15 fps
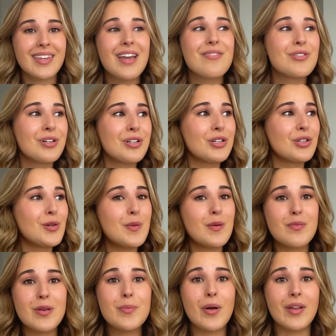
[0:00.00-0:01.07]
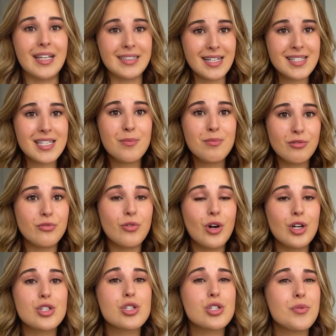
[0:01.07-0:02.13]
If you're in a group of people, like I said before,
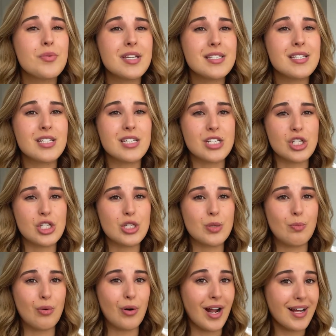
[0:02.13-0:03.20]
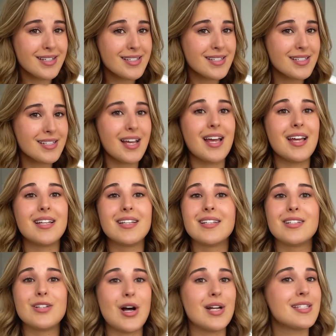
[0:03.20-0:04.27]
it's so easy to just suppress
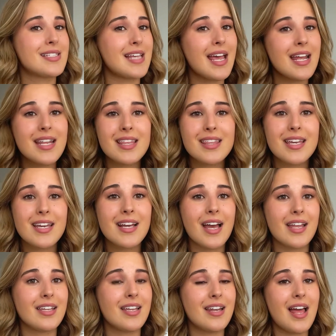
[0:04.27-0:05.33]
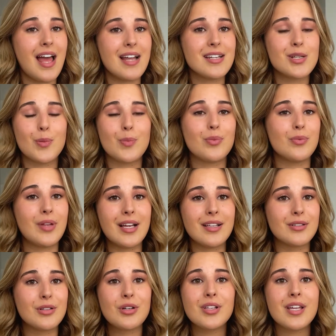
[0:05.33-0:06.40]
and not say anything, and then end up
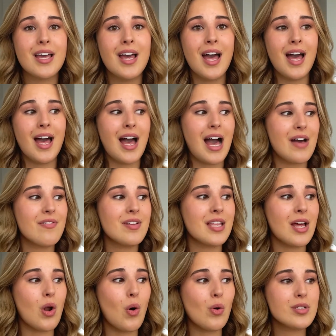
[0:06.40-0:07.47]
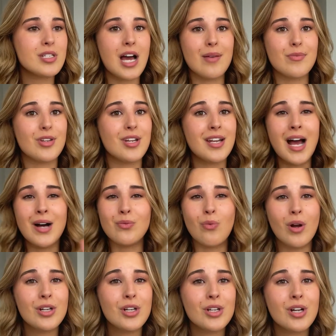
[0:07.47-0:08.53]
literally having that whole time you didn't have
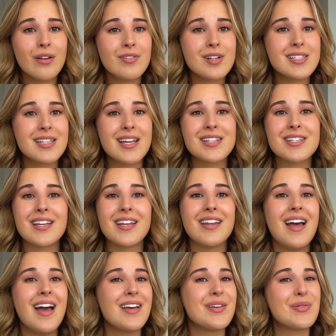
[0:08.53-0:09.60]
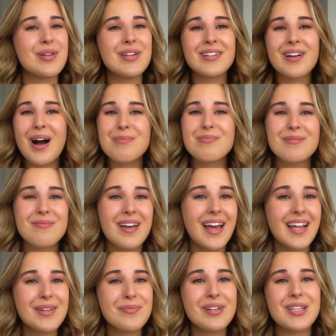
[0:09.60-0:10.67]
one good conversation, you didn't compliment
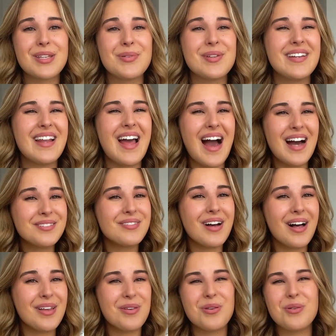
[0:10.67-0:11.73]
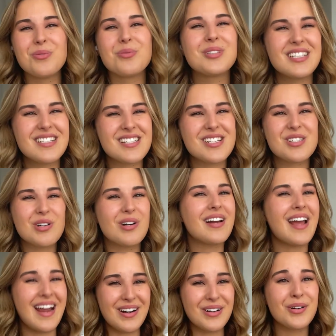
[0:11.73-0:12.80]
anybody, you didn't add value, you really just took
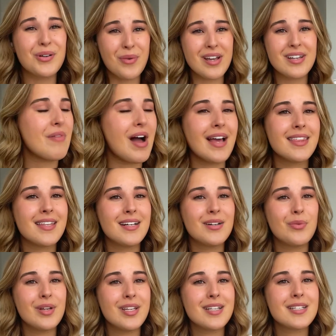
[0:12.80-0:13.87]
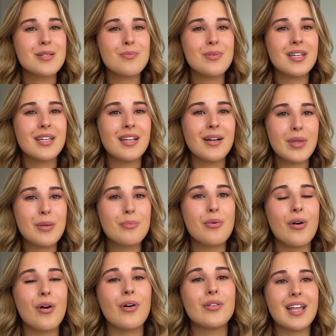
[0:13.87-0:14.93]
air away. I think we need to be
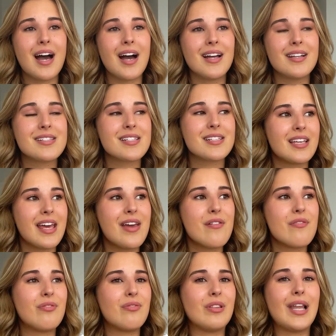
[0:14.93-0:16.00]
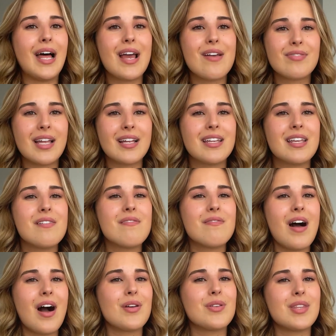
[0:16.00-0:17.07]
people that give life, that give
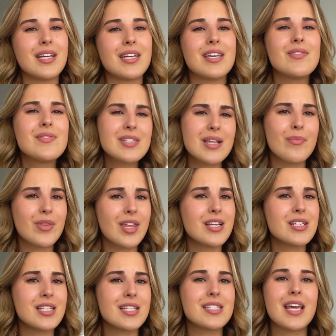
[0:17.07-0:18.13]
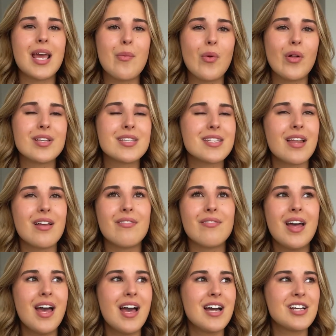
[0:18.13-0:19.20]
value, that give something to the table instead
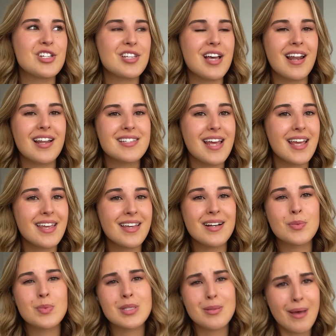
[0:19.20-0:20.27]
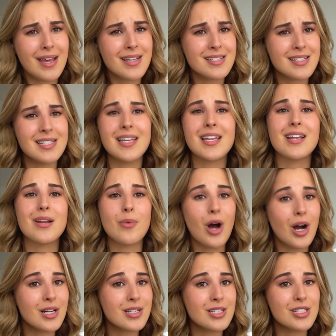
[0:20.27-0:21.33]
of just kind of taking up space and taking up
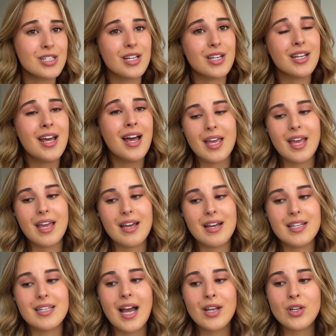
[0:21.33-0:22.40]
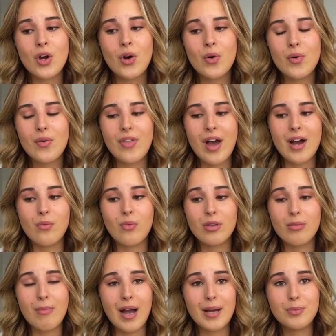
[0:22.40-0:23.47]
oxygen. And I know that
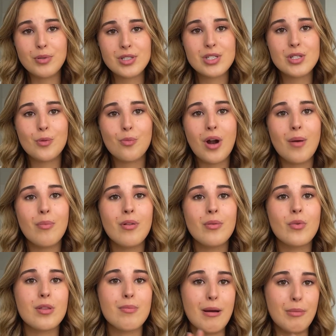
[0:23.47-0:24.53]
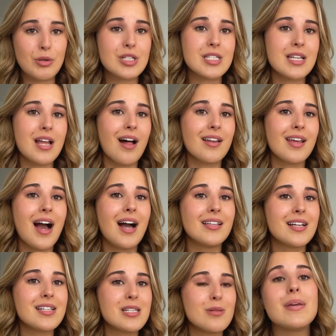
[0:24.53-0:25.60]
with my personal problem, with my personality, I
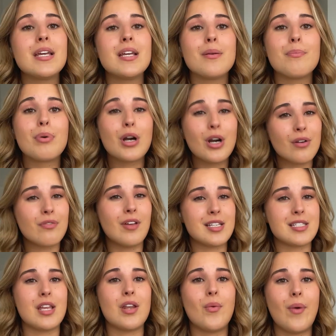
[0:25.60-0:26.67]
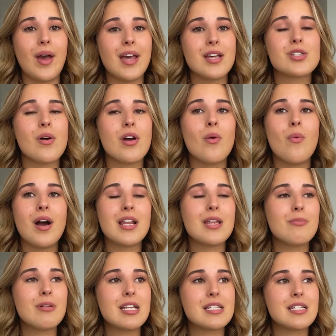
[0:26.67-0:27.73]
like to be perfect in a way. So I don't want
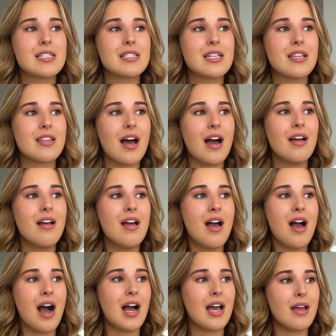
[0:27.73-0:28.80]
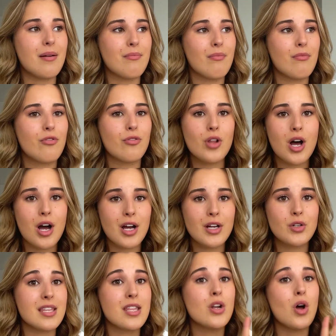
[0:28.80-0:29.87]
anybody to see that I am
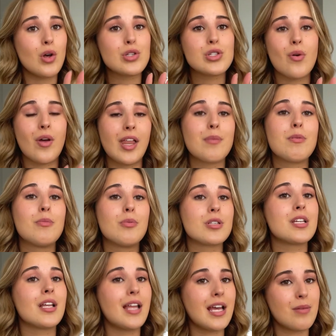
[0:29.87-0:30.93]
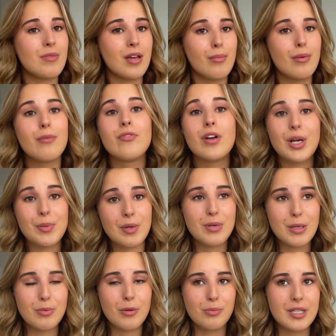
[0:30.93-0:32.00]
flawed. And then also I like people to like me. I'm a very big
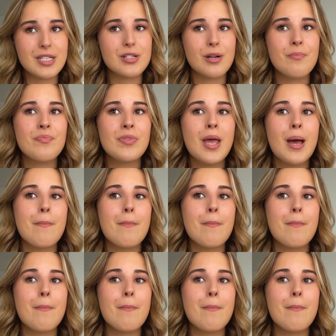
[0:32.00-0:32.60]
people pleaser.